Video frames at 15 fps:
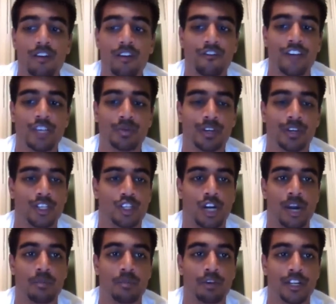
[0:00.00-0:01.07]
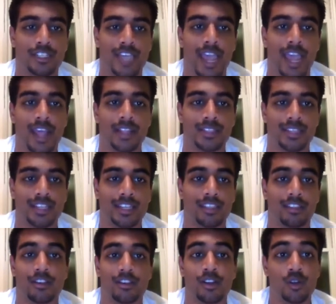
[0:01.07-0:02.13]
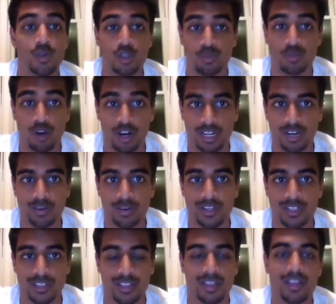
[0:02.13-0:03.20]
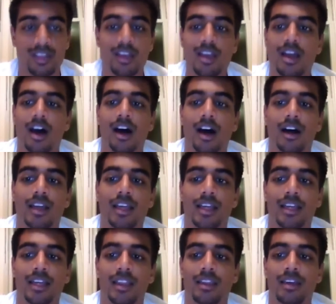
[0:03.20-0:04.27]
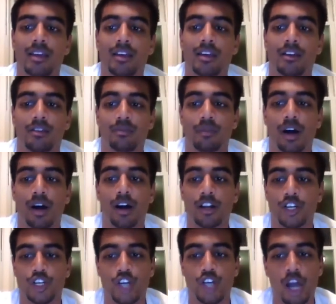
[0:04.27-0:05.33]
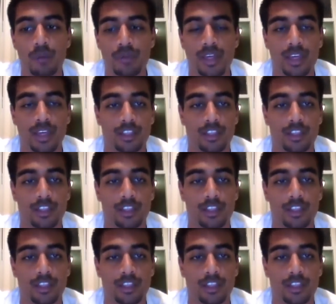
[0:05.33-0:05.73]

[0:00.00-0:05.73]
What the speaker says: Facebook has tried to put its hands in the news market recently, in shopping.